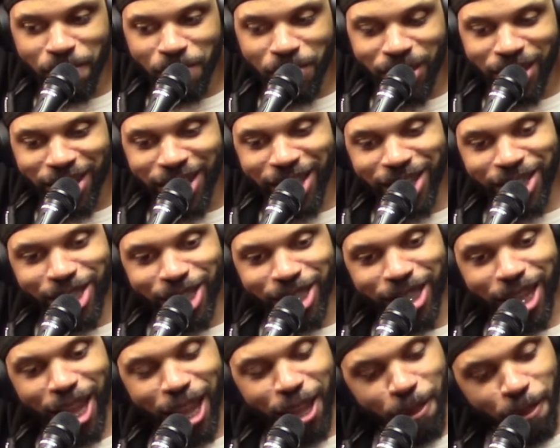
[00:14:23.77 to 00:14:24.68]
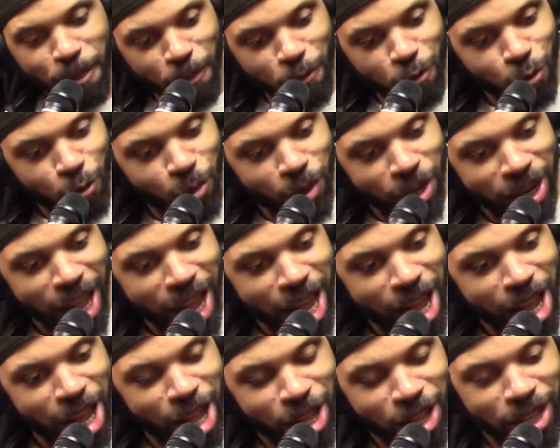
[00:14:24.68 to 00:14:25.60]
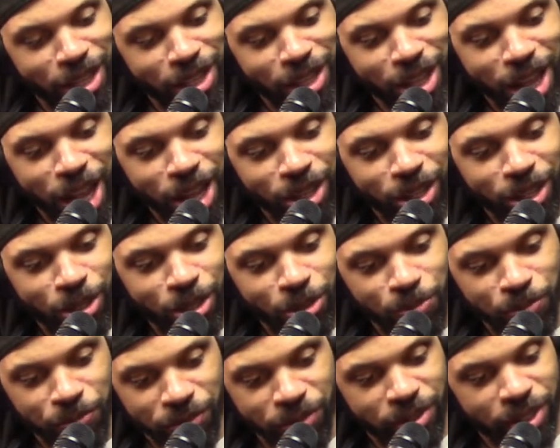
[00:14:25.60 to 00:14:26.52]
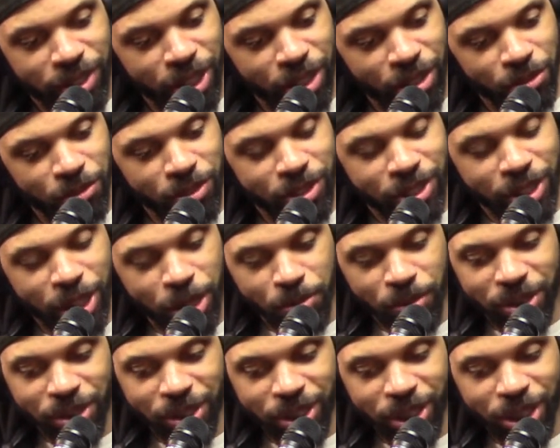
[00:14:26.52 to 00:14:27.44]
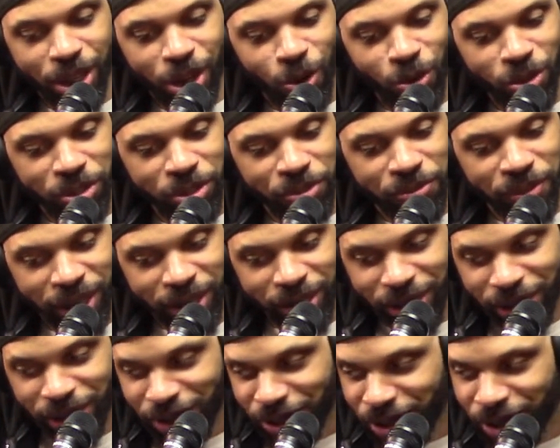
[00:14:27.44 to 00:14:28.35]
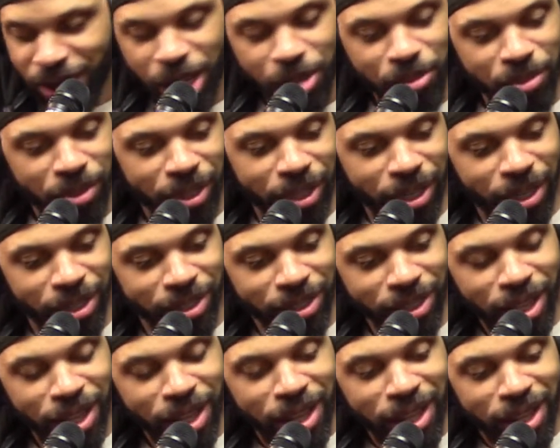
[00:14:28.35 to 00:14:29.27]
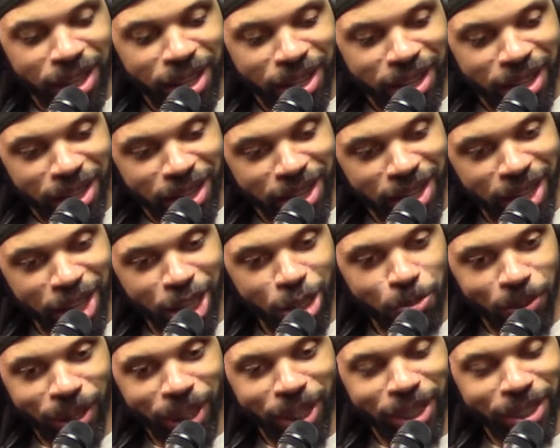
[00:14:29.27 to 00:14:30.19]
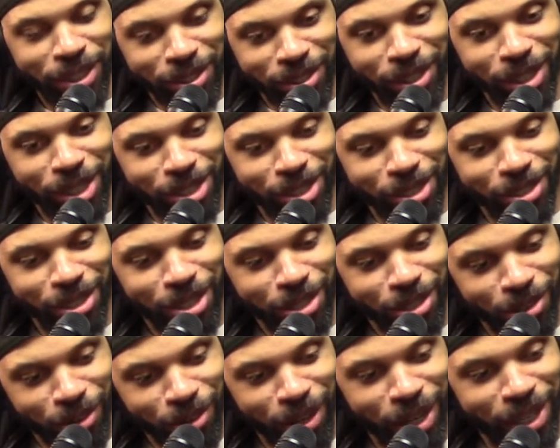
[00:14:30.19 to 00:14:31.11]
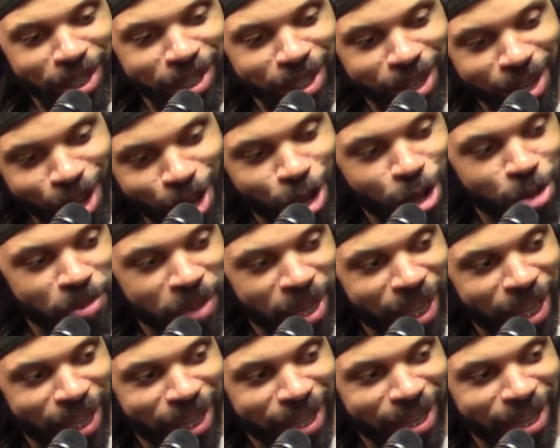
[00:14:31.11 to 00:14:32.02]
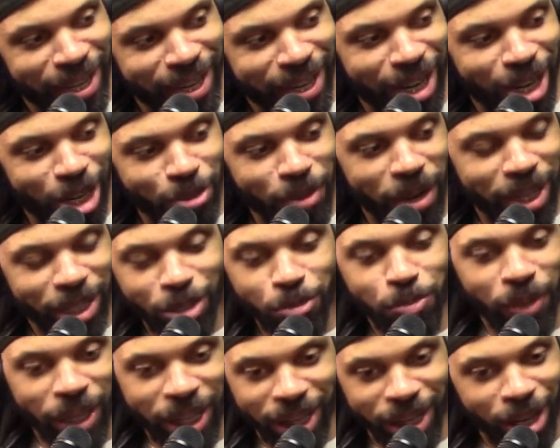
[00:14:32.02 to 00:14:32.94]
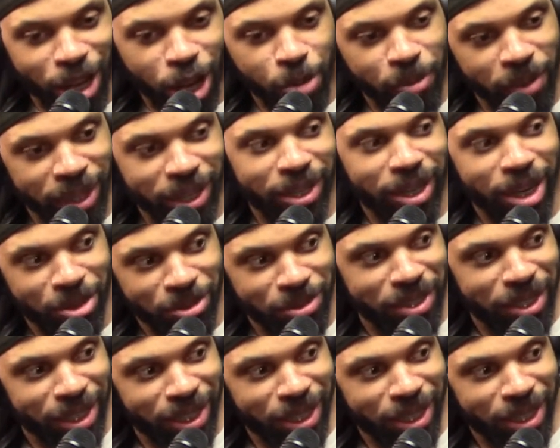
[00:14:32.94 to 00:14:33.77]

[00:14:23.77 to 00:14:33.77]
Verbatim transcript: he just like what I um, Timothy Olyphant is the name yeah, of the character. Timothy. Olyphant. He plays such a great lawman, and everybody he played a lawman and everything.